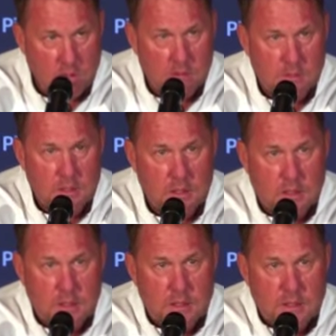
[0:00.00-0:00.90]
and
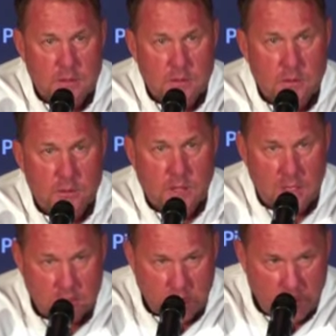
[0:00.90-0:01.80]
we
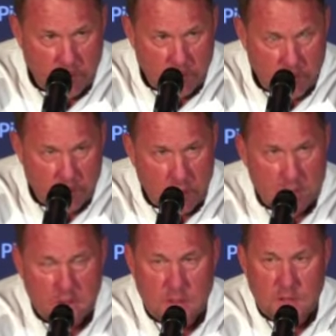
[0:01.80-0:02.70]
execute it
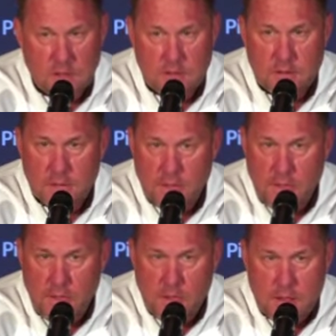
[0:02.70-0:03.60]
correctly. And
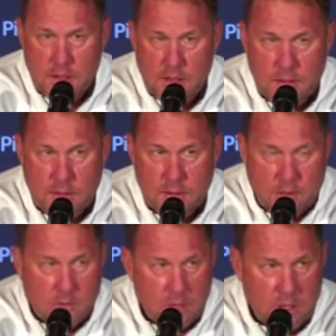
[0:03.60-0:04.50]
you
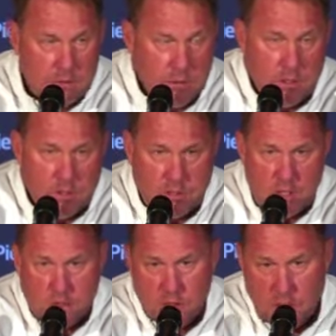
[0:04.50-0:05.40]
know, we had two
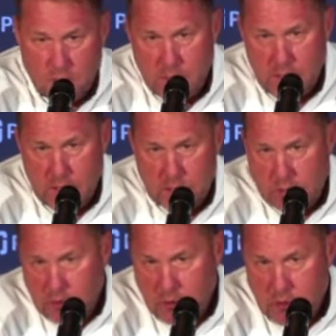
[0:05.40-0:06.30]
touchdowns called back.
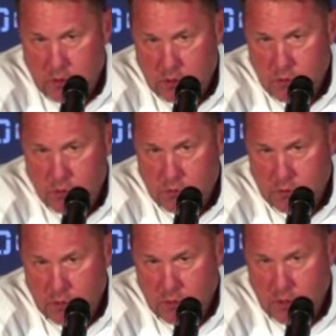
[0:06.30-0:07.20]
Jarquez scored on
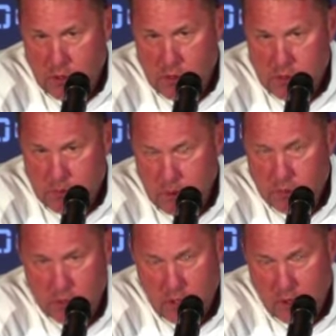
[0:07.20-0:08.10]
two runs,
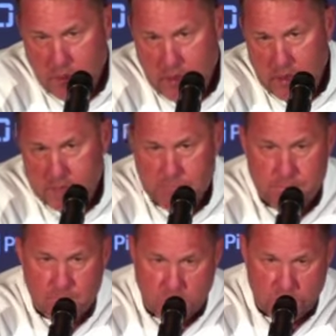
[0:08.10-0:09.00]
both called back.
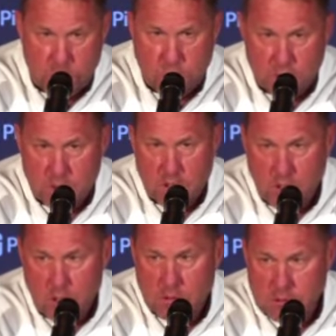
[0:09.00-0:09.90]
Both were good
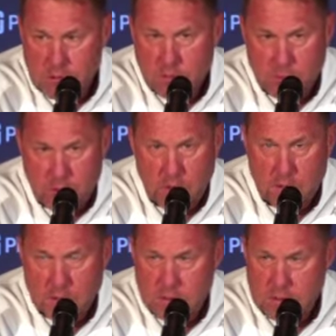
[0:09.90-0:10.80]
calls. They were
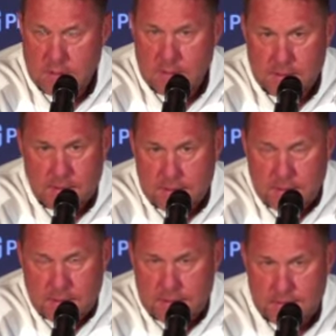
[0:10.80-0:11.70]
penalties.
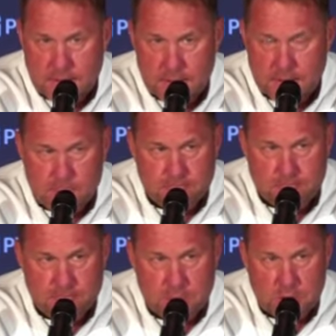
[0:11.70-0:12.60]

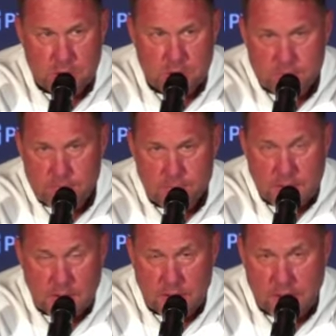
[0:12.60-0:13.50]
And just
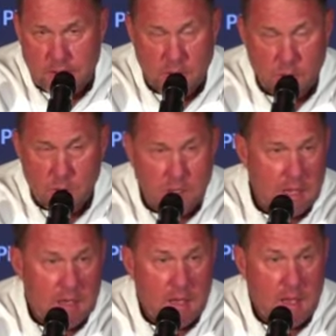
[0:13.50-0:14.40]
neither one
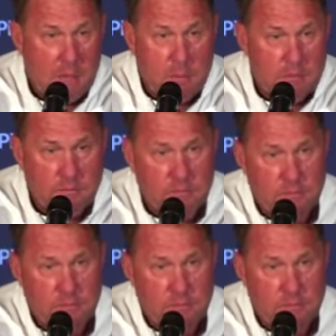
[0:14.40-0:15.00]
had to happen.